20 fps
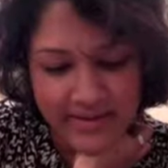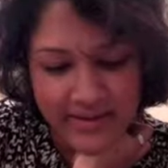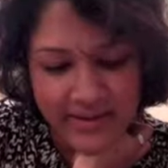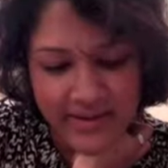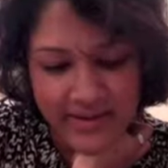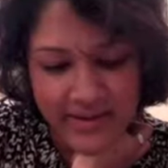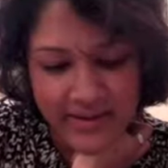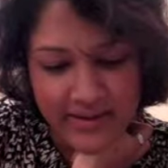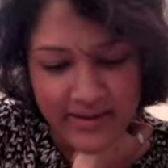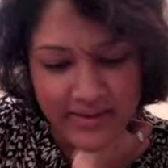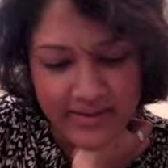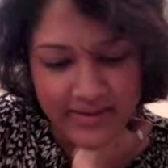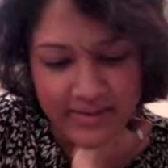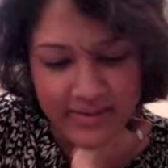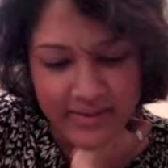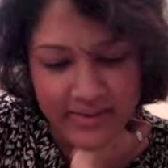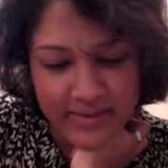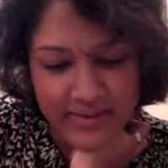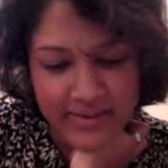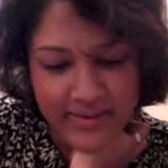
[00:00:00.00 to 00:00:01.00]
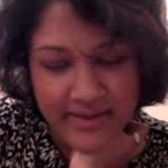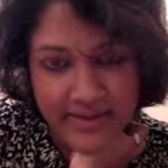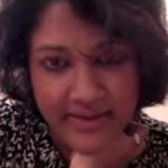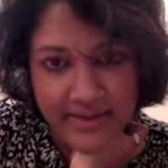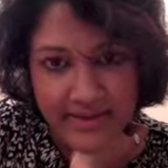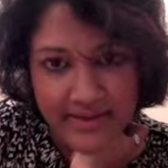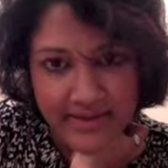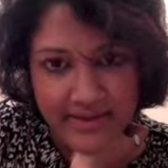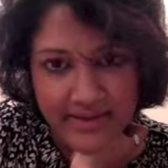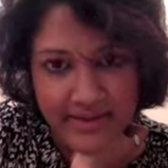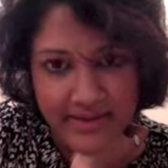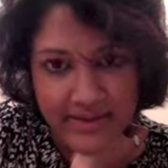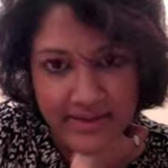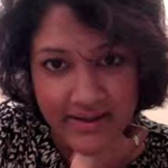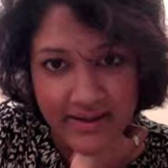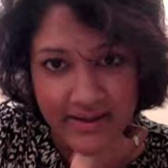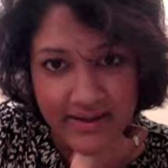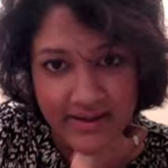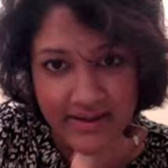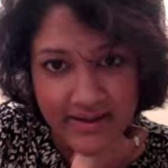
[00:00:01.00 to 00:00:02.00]
I'm
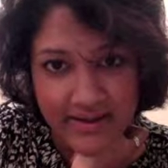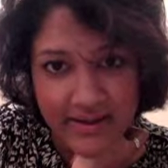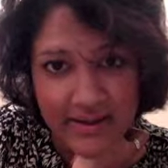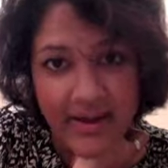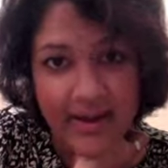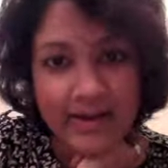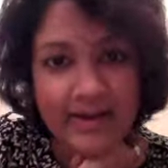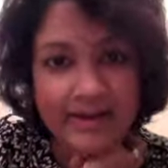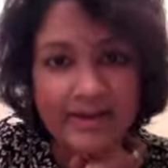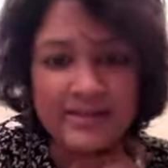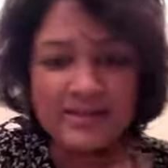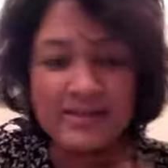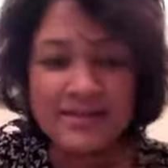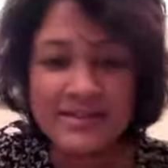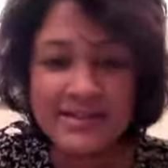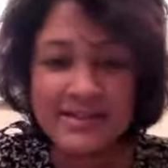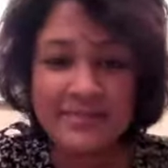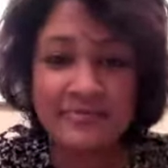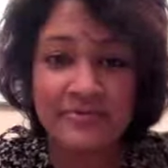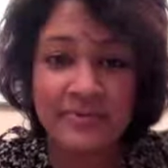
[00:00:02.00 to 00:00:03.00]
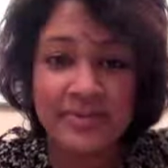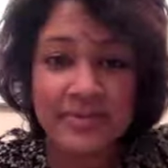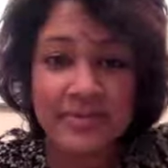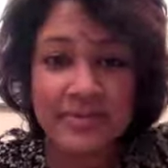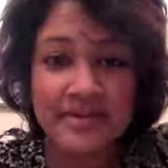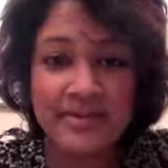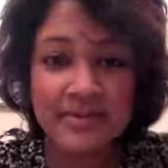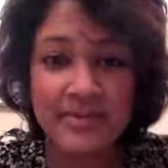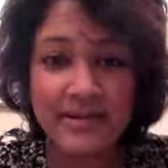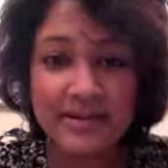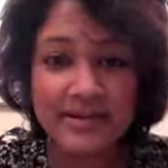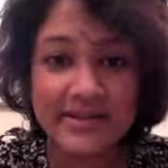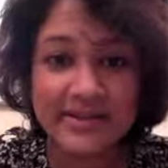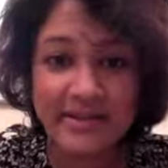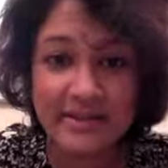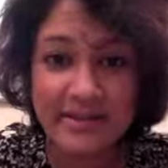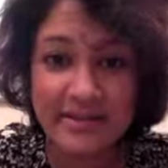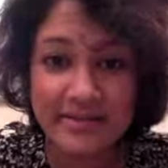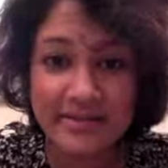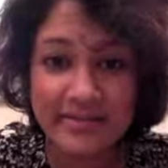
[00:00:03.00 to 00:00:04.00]
30, and it was different at my
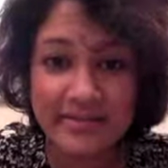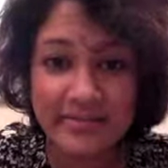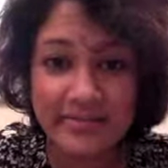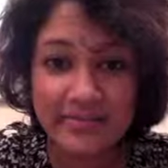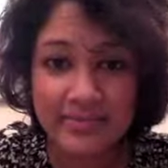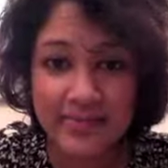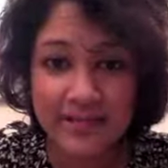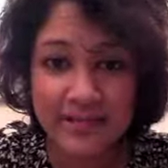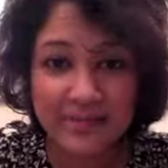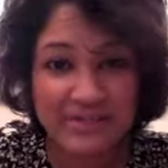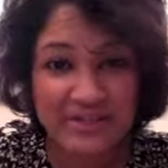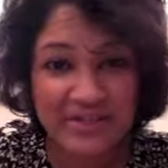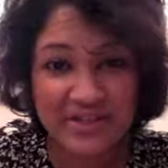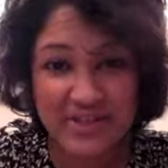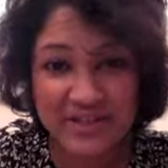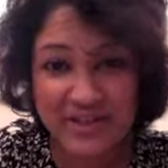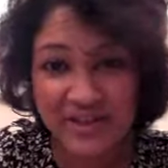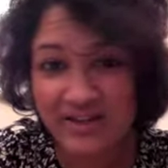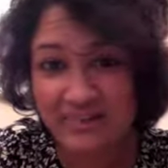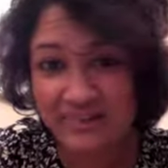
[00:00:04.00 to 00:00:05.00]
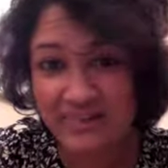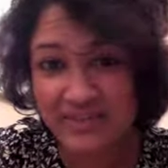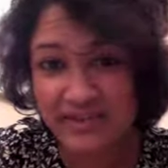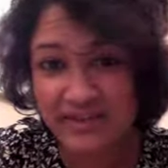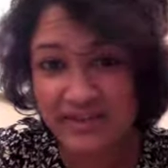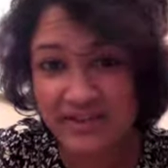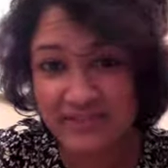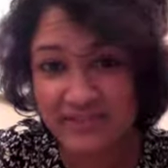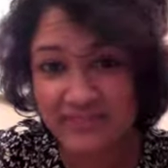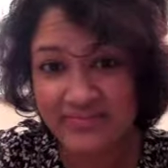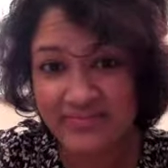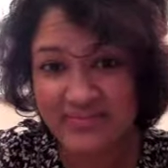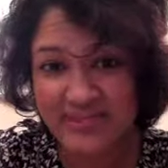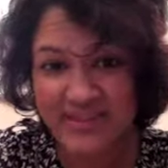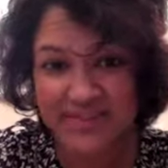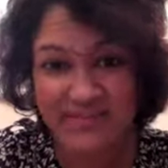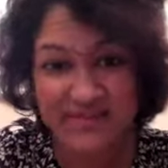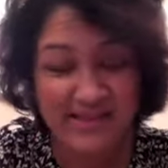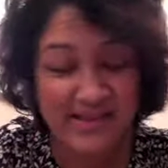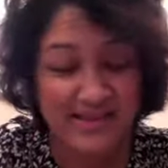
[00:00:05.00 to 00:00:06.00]
time. It was cheaper.
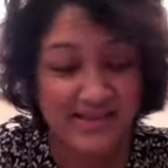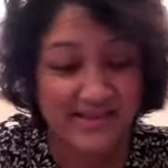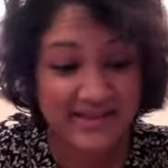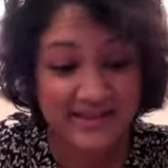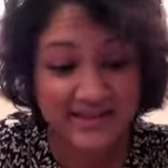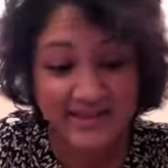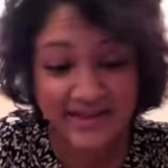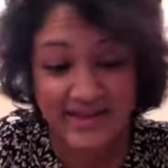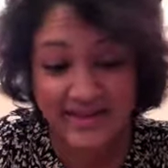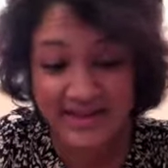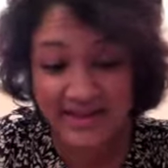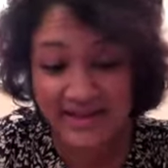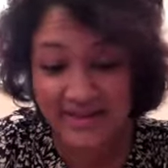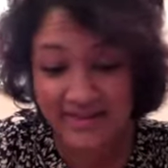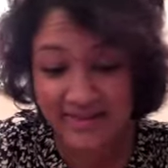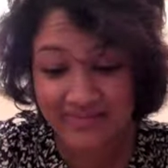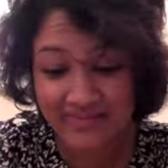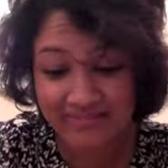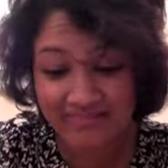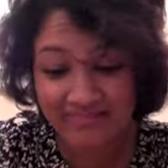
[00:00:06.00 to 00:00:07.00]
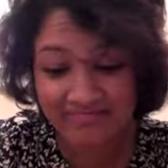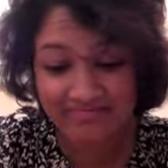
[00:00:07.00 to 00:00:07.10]
It was easy to get in